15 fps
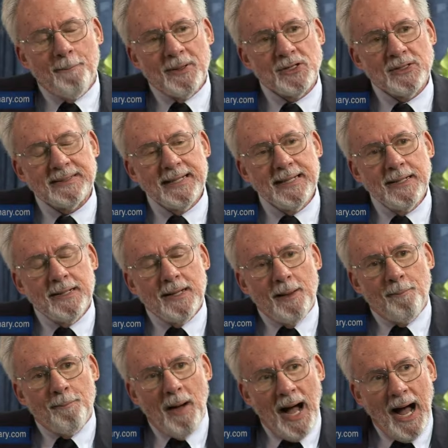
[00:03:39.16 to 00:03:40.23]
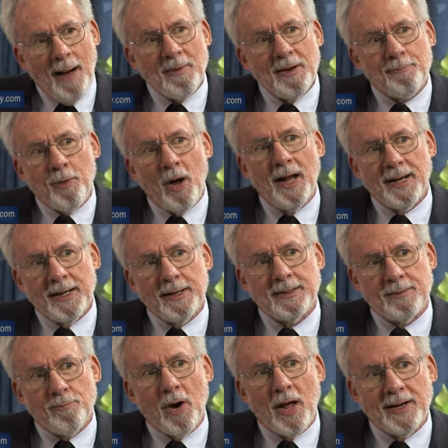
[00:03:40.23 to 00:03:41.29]
But you see, Muhammad brought
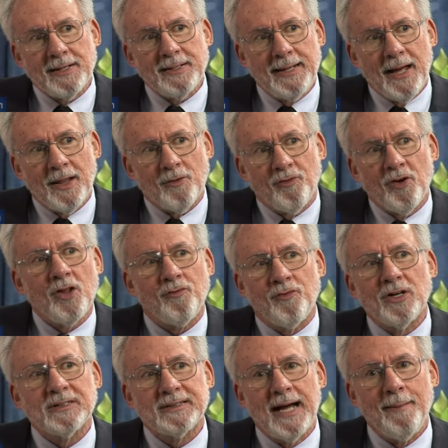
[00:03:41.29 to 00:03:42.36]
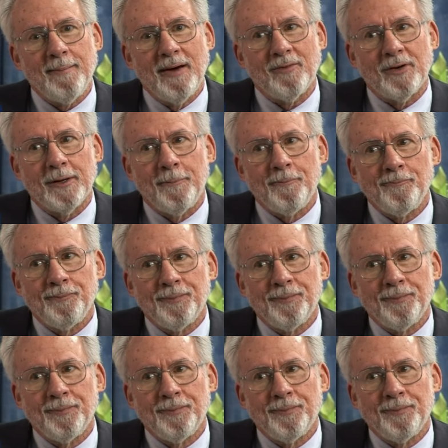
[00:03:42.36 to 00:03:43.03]
it together for the first time ever,